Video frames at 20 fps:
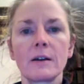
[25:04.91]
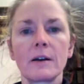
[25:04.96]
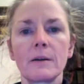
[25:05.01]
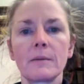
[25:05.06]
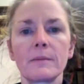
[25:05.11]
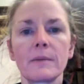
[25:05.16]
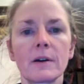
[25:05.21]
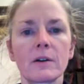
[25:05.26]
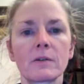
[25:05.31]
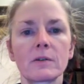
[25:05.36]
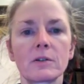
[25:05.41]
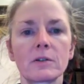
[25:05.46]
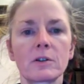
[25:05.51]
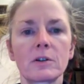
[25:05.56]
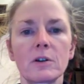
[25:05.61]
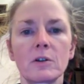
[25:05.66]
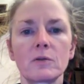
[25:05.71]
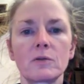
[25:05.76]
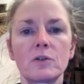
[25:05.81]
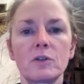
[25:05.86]
I'm not going
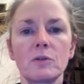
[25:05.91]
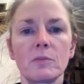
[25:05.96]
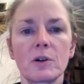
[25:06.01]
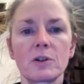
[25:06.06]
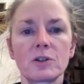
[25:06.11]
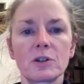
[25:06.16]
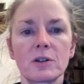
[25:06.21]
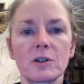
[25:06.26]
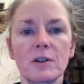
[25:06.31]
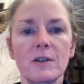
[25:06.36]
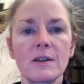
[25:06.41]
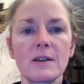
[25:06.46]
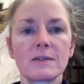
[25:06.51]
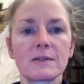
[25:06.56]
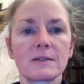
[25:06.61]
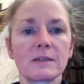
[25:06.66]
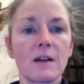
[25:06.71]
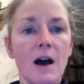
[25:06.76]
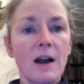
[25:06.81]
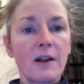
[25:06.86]
to go too much into
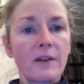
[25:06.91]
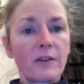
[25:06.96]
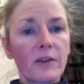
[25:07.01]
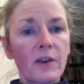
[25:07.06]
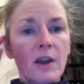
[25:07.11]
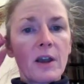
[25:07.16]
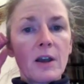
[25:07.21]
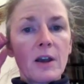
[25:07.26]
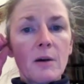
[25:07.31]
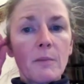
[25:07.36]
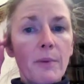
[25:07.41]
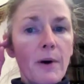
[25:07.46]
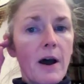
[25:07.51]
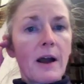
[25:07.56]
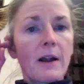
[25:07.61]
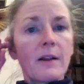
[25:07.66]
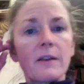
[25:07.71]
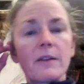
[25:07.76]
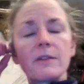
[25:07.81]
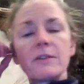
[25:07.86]
these slides,
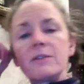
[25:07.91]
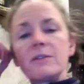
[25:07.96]
but